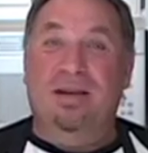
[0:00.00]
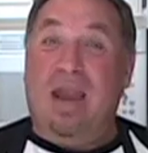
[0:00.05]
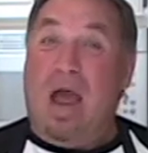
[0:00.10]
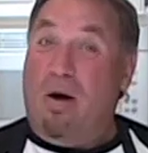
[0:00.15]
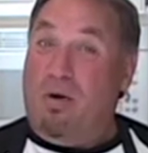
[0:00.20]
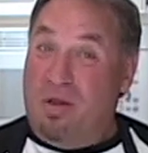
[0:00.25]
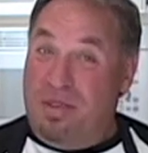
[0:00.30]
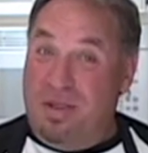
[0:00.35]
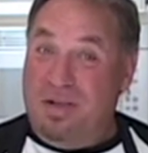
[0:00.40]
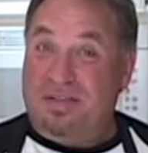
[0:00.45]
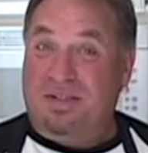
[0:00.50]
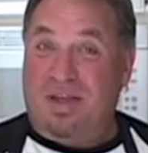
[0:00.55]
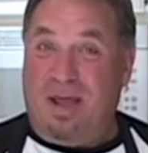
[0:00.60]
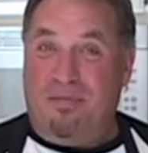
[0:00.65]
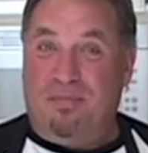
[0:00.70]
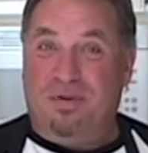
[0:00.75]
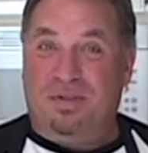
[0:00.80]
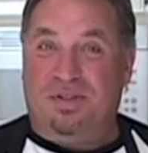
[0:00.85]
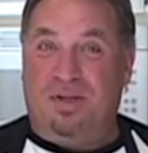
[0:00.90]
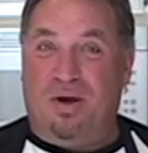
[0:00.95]
Now on this
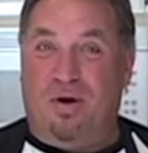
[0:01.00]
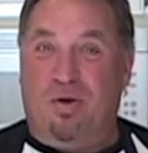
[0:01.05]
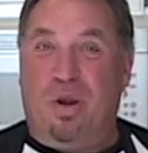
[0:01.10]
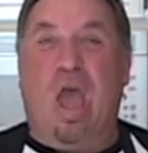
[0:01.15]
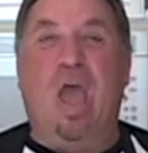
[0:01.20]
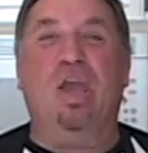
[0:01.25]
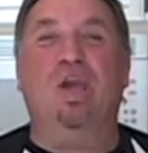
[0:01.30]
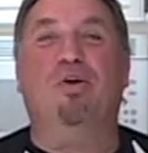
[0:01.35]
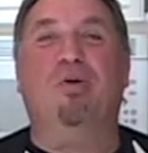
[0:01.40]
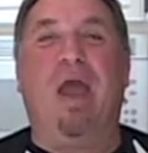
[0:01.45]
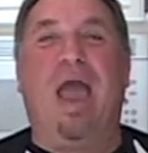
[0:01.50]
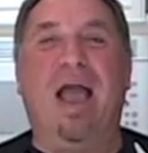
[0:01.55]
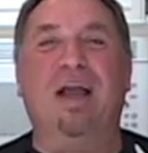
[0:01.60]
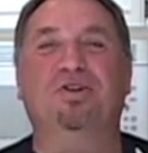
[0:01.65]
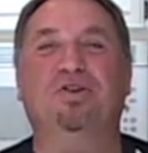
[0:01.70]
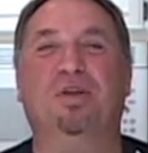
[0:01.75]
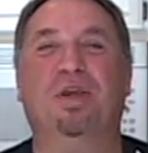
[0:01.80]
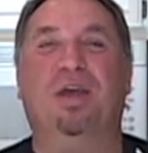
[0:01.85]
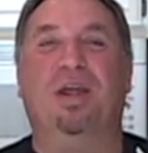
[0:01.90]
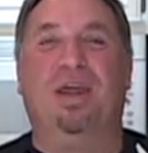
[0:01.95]
episode, you're
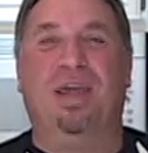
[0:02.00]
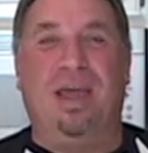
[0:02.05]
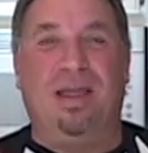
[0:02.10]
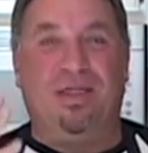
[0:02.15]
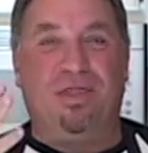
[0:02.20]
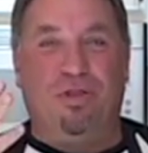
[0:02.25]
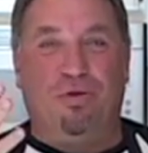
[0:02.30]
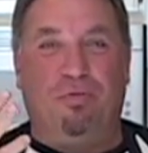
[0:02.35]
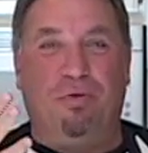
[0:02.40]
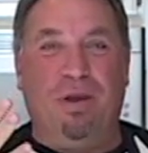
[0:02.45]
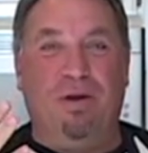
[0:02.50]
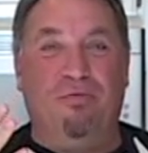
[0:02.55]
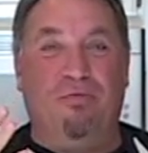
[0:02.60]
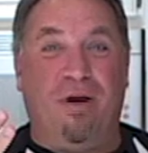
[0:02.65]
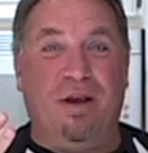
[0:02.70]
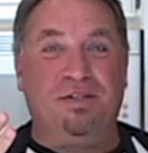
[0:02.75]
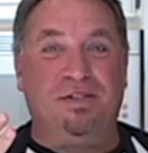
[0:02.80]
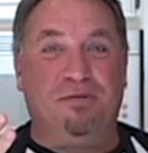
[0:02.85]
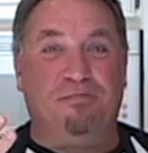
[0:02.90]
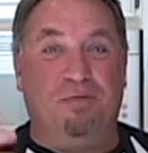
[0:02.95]
actually going to get 3
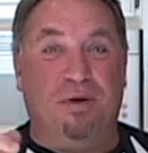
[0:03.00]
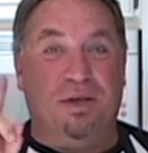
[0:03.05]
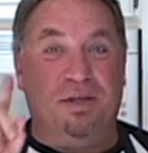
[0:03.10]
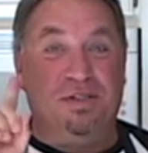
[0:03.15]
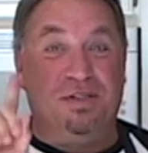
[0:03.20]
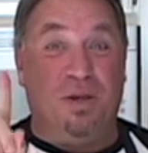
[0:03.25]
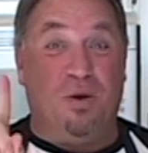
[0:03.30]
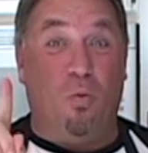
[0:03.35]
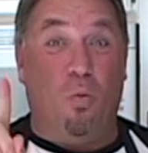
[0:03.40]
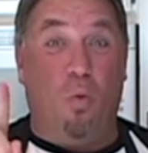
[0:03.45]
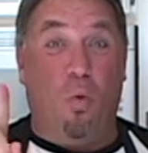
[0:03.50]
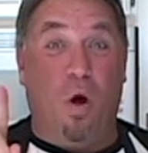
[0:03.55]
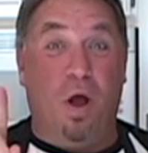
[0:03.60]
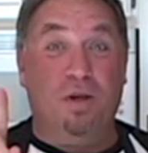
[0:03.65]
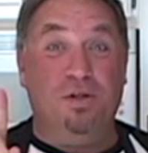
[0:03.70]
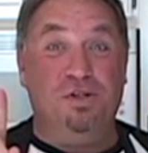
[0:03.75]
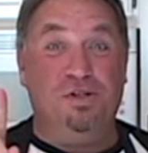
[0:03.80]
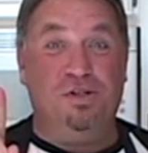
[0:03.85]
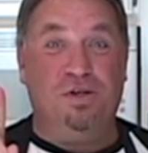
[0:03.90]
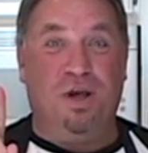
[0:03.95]
recipes in
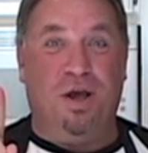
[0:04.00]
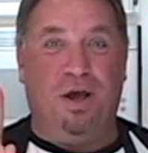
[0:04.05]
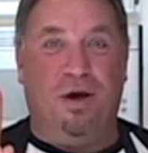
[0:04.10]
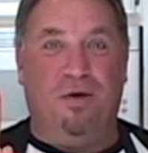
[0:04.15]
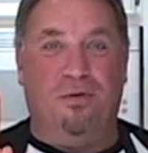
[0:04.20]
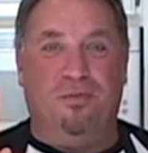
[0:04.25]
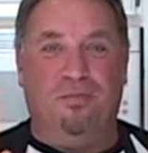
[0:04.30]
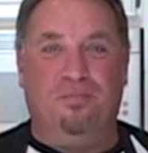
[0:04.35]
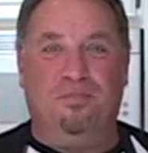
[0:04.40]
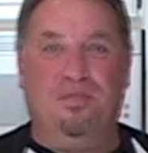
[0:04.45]
one show.